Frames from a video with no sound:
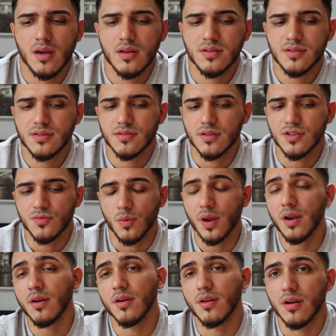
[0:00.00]
it's, it's
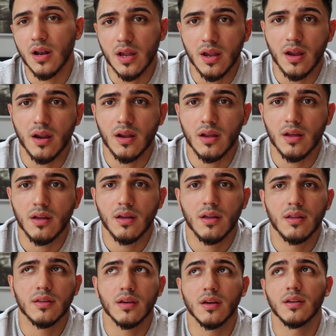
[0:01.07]
weird, like,
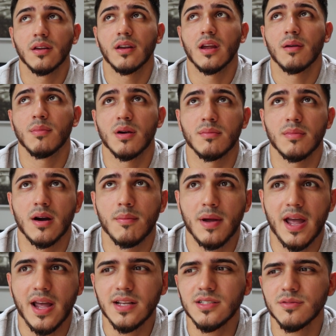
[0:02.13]
the other day my mom
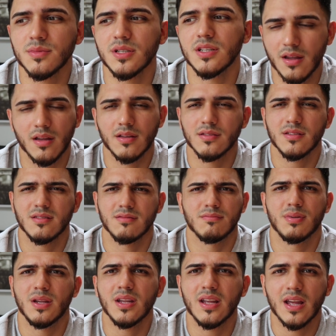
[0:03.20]
asked me, isn't
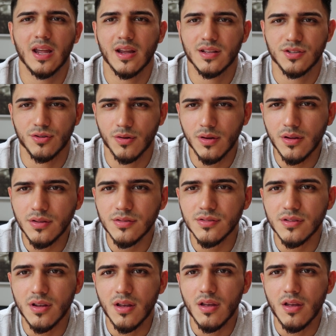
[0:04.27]
being gay a choice?